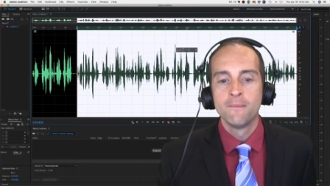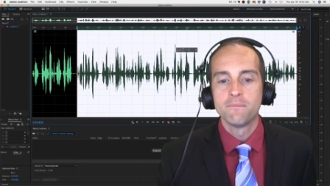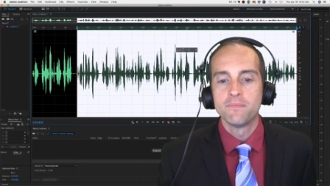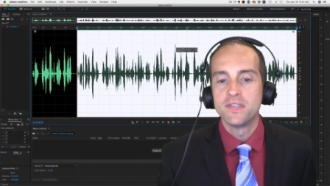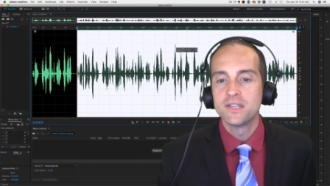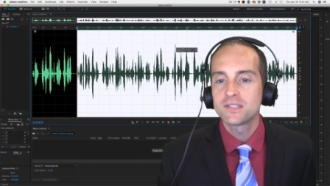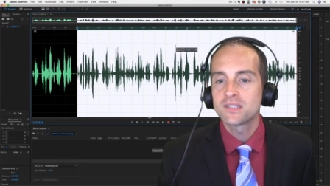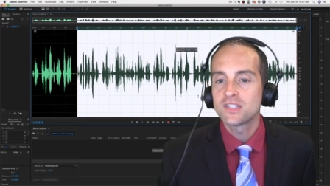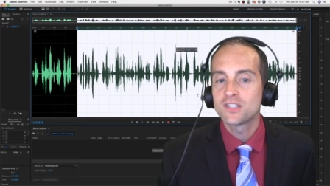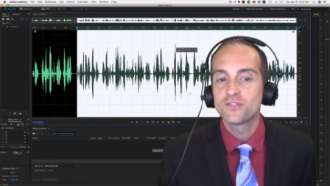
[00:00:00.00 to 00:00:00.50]

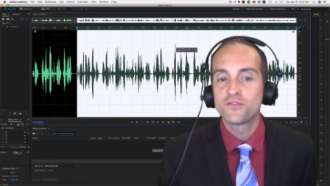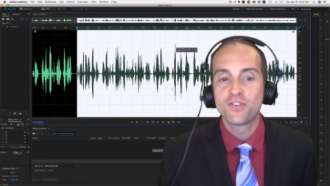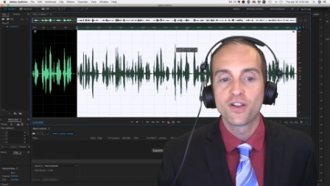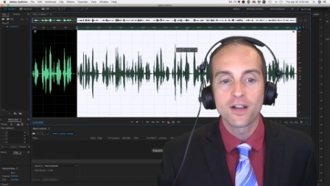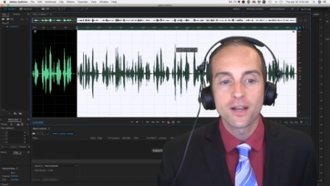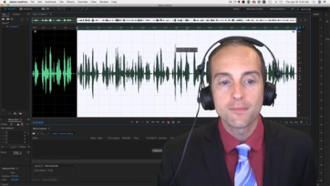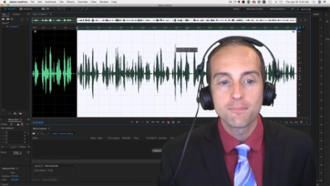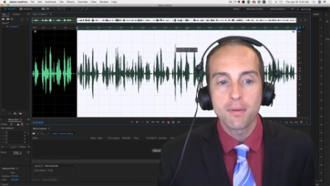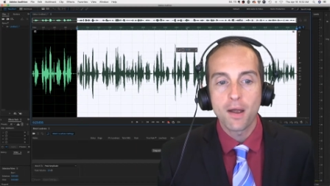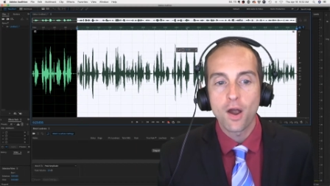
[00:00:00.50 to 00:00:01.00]
This is
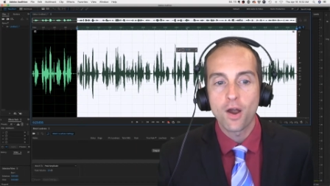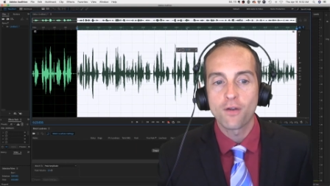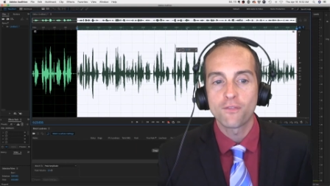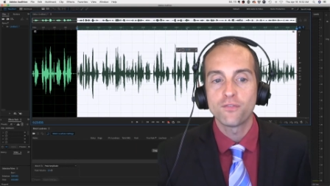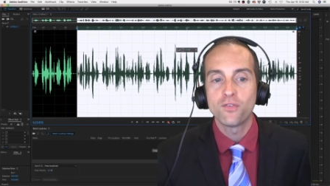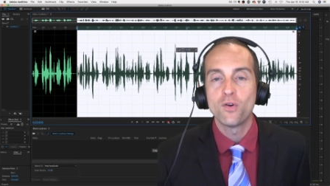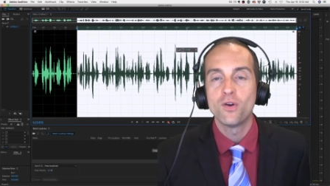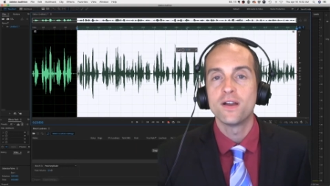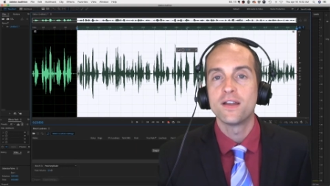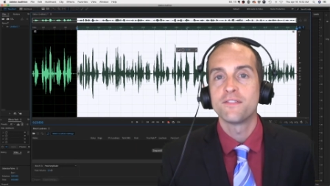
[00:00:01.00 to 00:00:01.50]
very
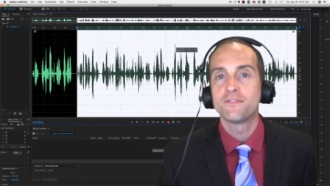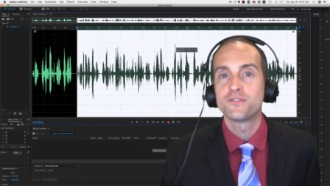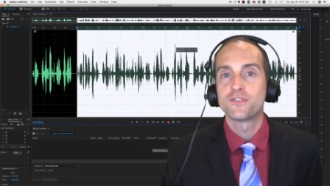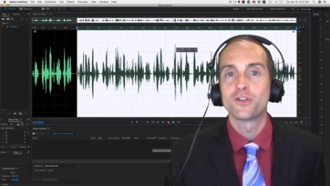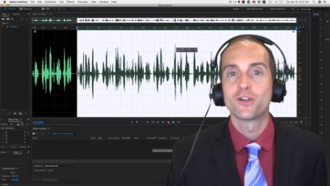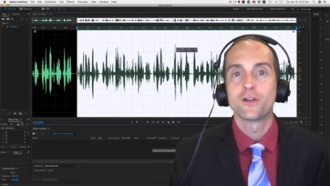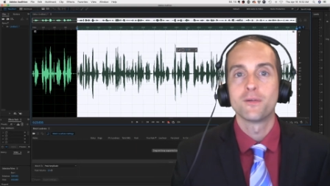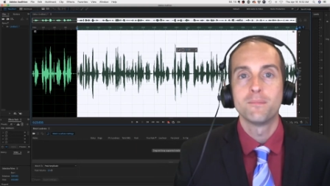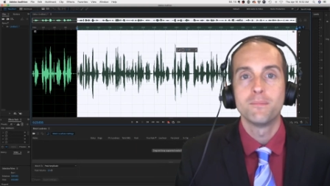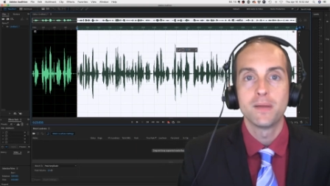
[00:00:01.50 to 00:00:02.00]
powerful if
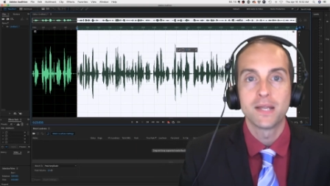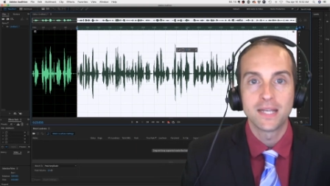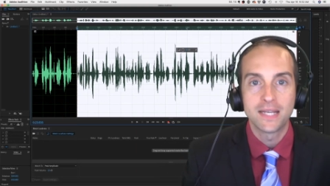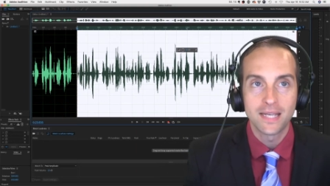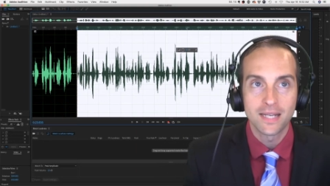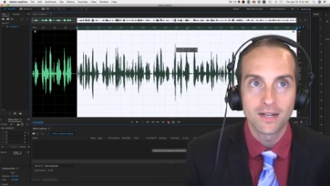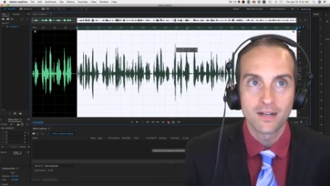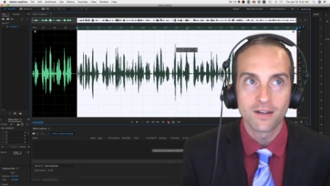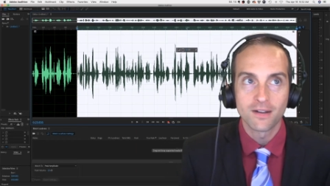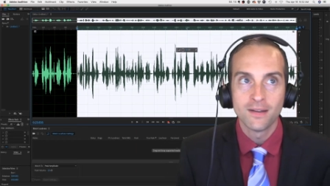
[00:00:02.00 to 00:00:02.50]
you're a
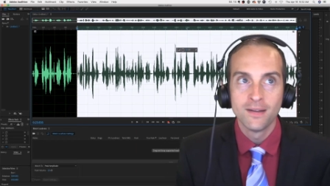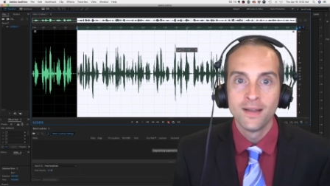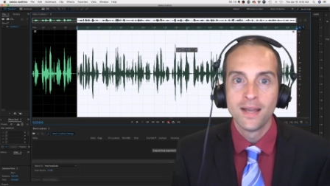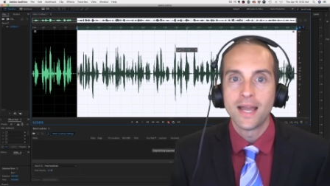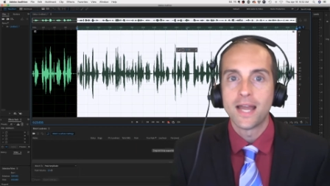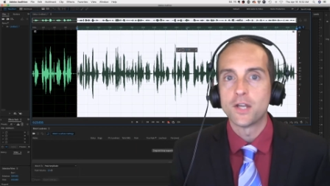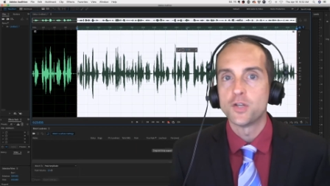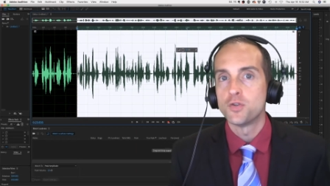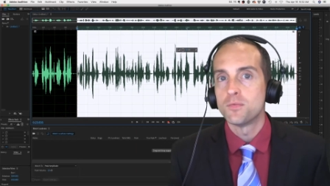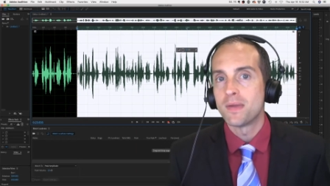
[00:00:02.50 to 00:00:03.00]
beginner
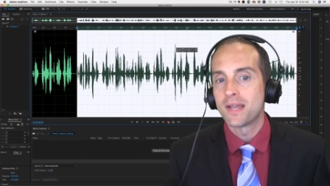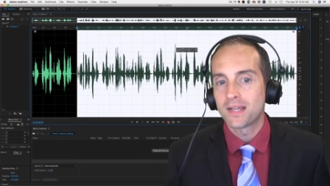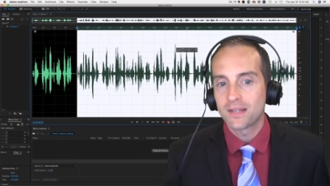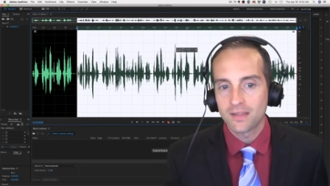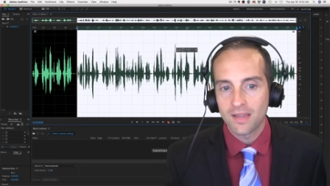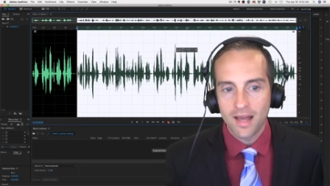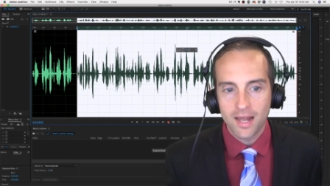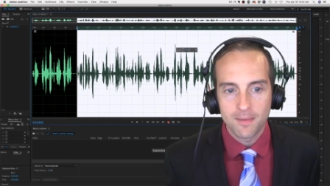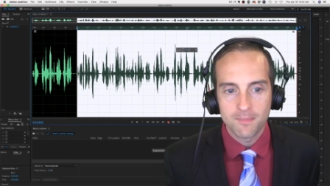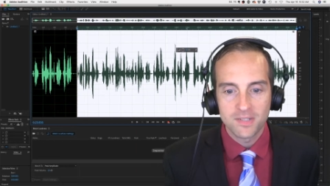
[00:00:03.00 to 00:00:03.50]
and you make a
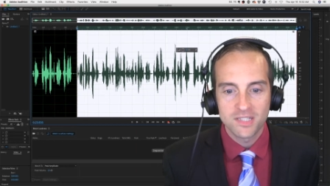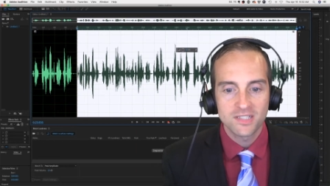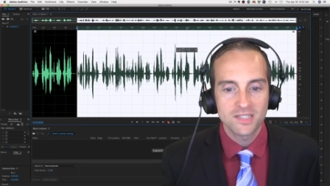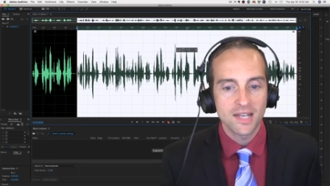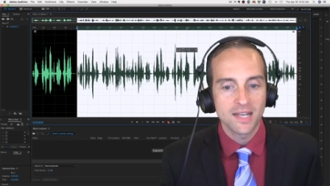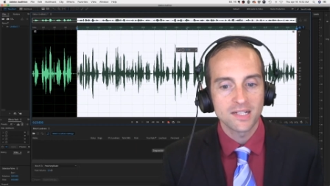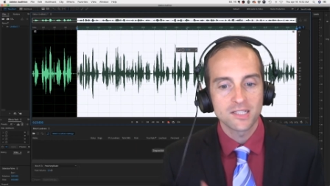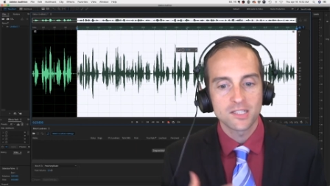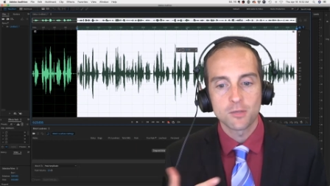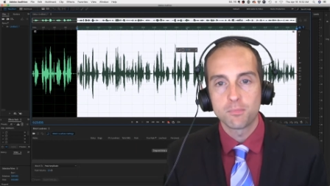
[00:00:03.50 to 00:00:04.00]
lot of mistakes.